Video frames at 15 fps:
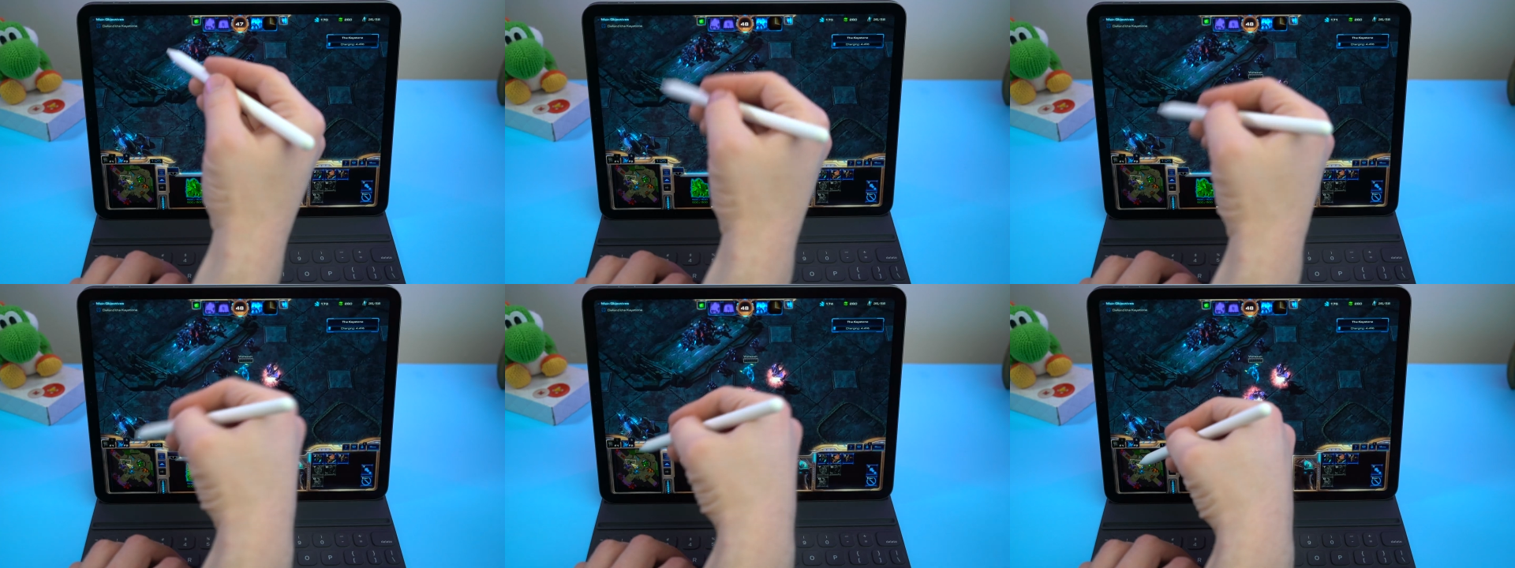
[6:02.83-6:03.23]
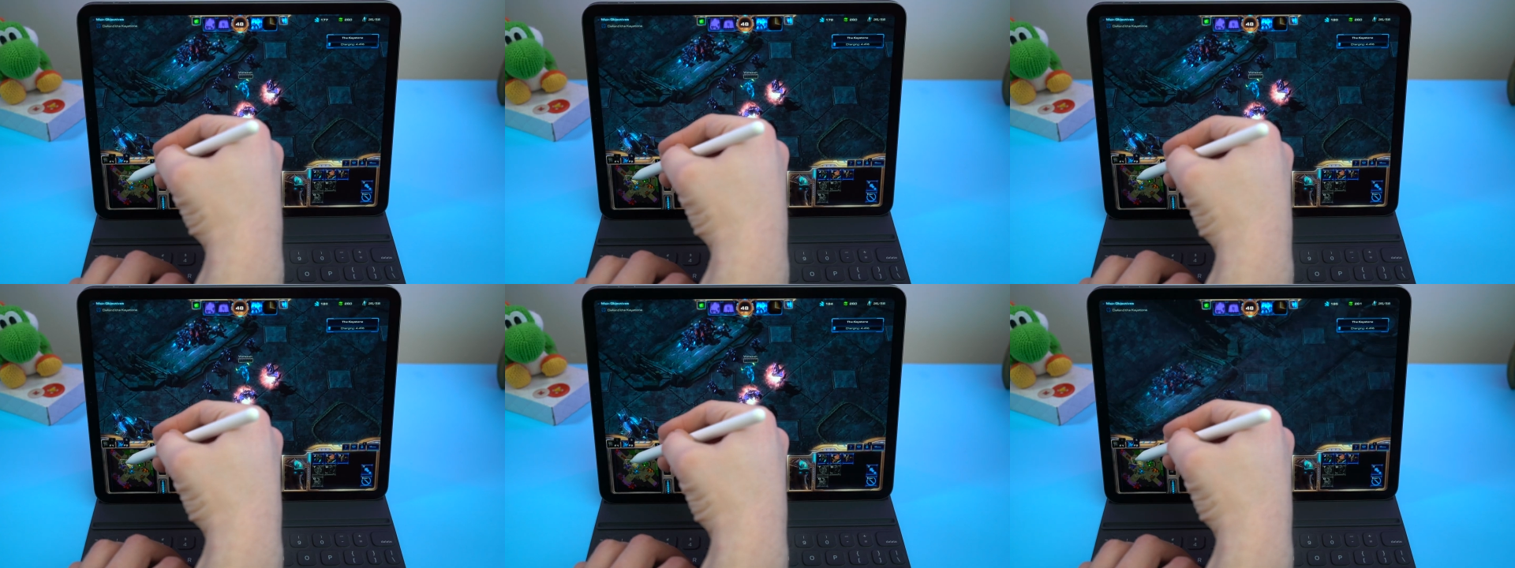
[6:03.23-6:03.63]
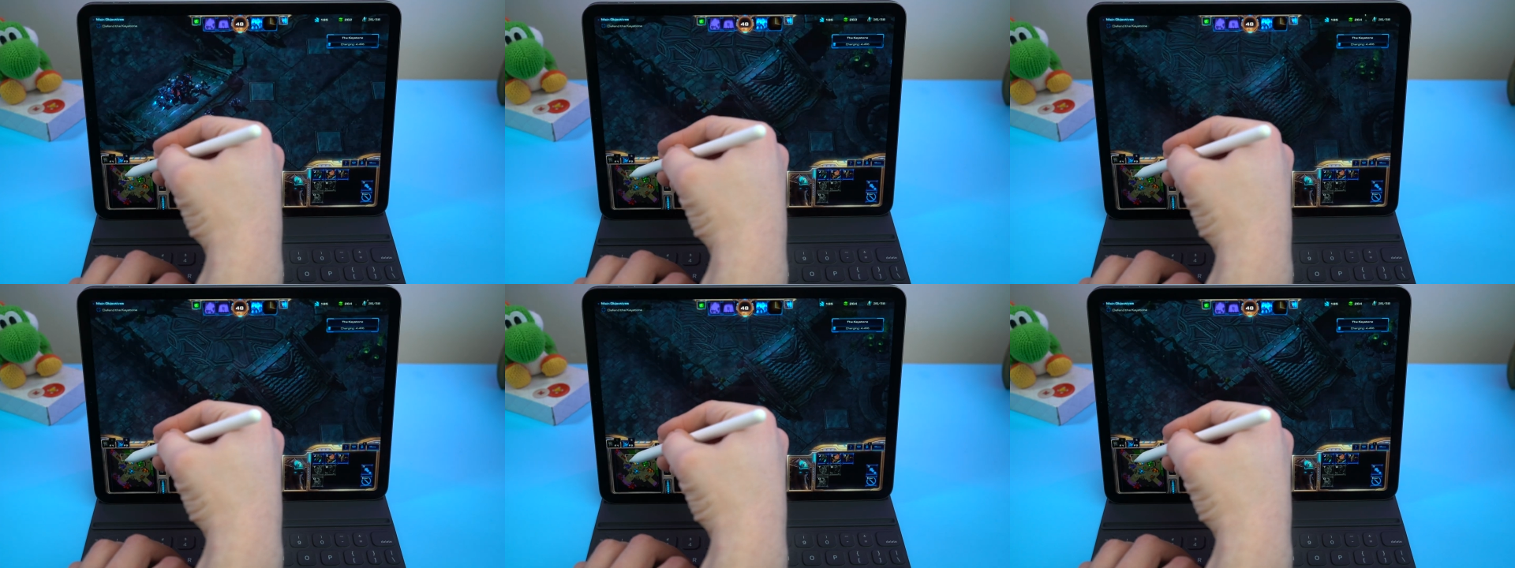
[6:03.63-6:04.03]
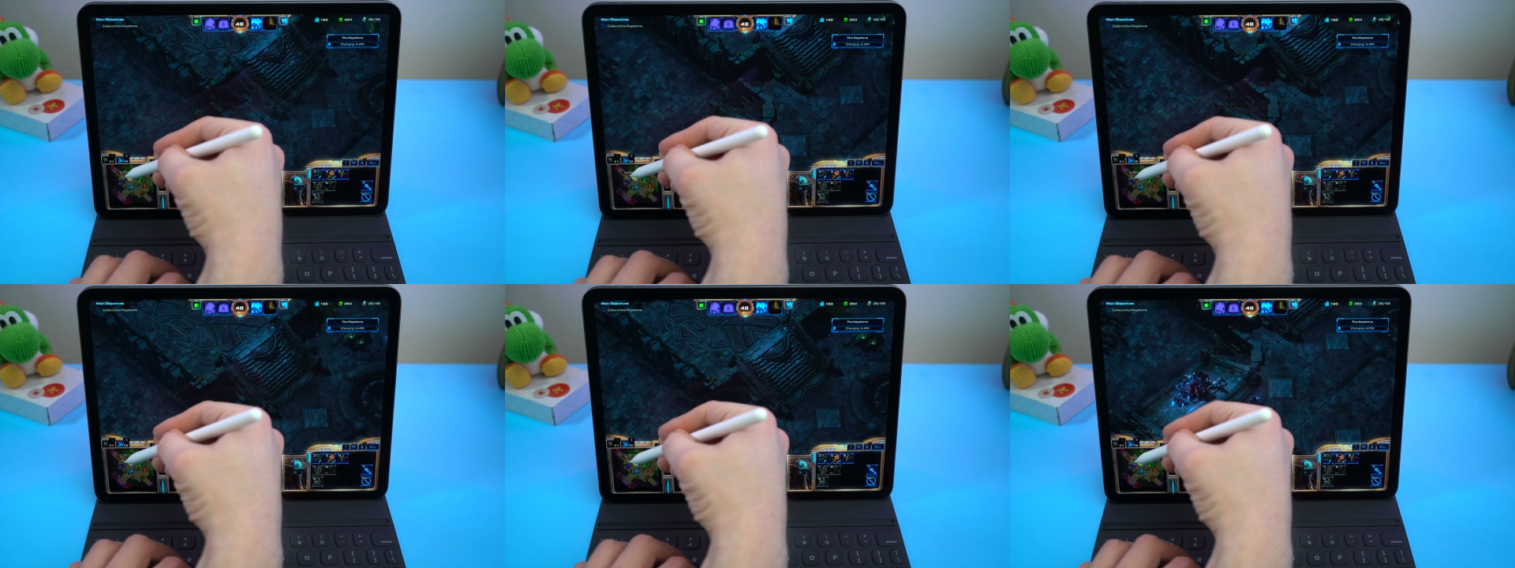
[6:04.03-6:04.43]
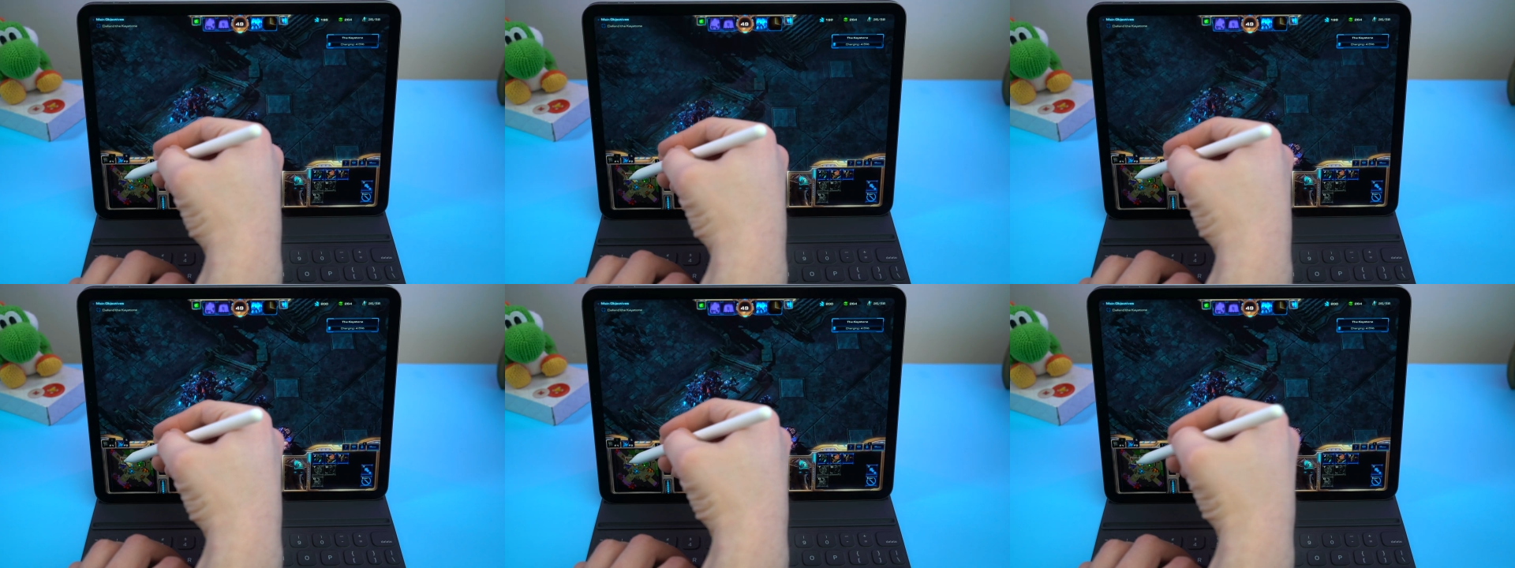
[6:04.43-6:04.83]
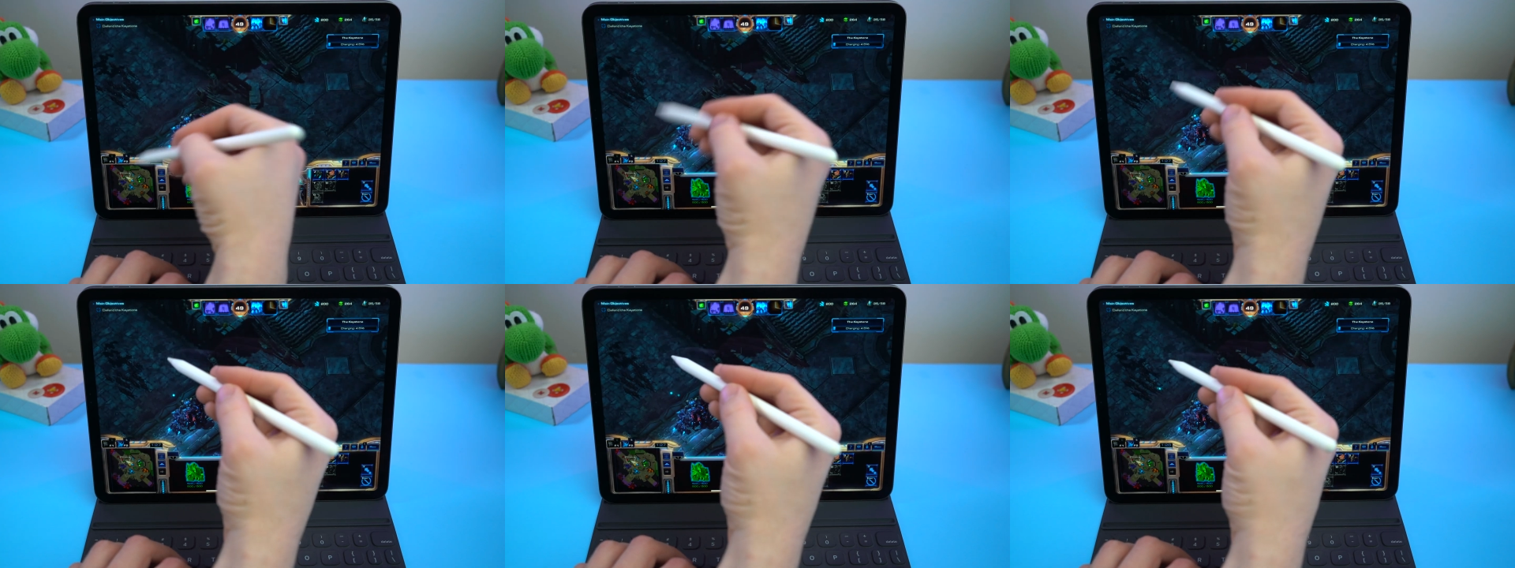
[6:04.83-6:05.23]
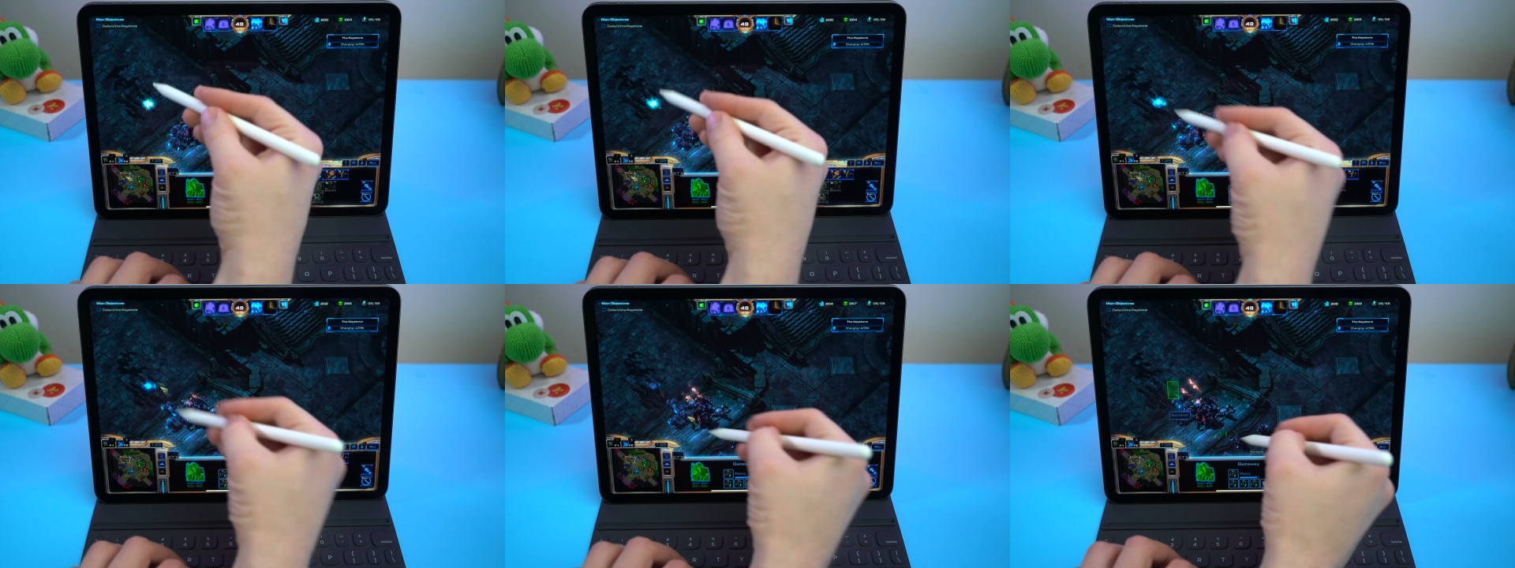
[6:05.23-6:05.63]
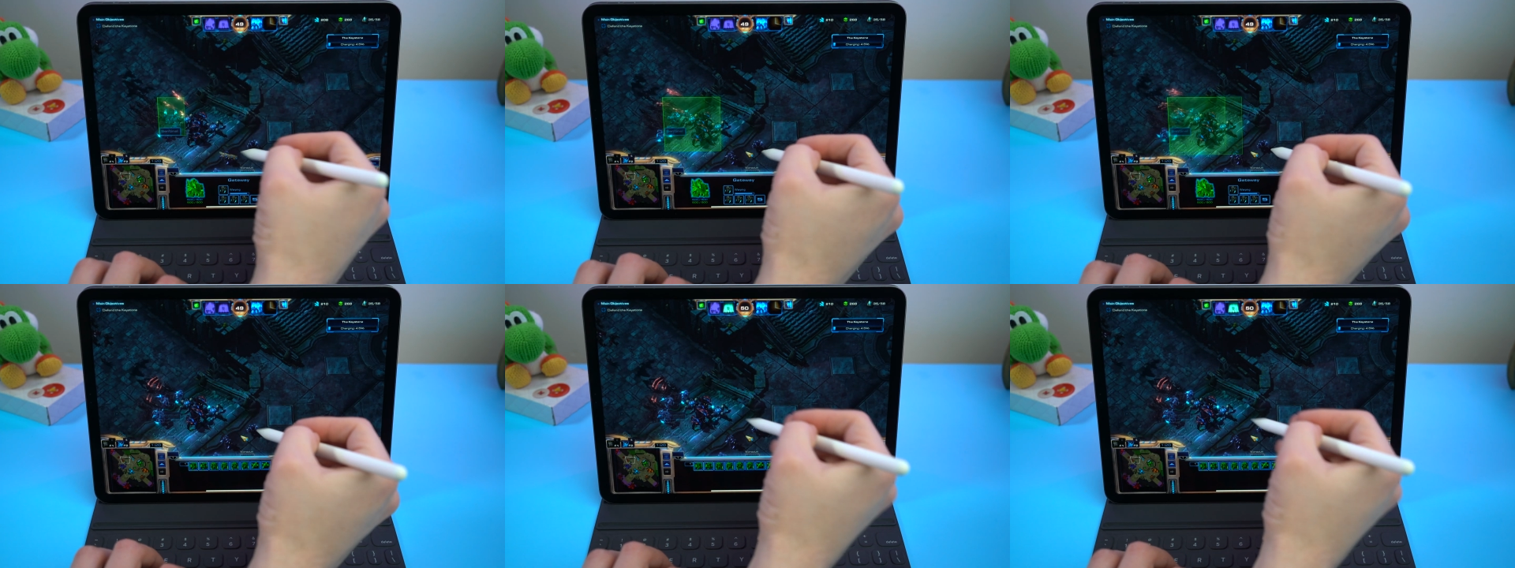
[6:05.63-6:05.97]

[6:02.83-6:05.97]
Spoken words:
(no speaker visible)